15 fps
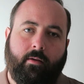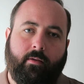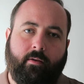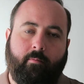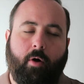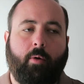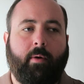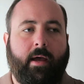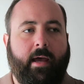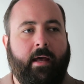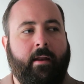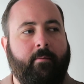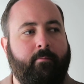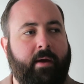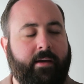the moment,
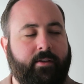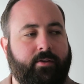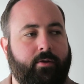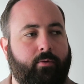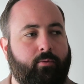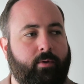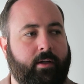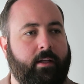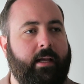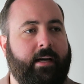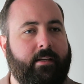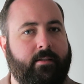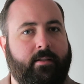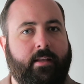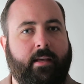and it makes you
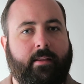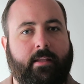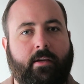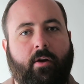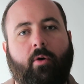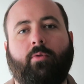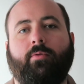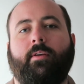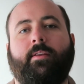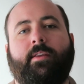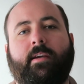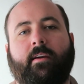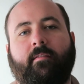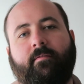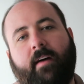realize that the only
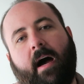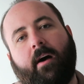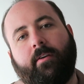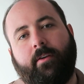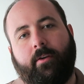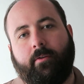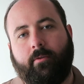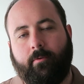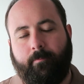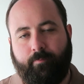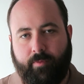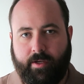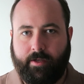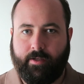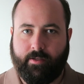thing of value
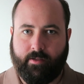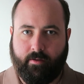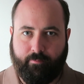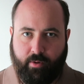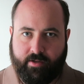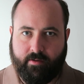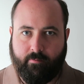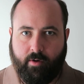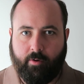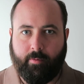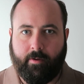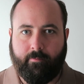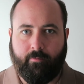is the present moment,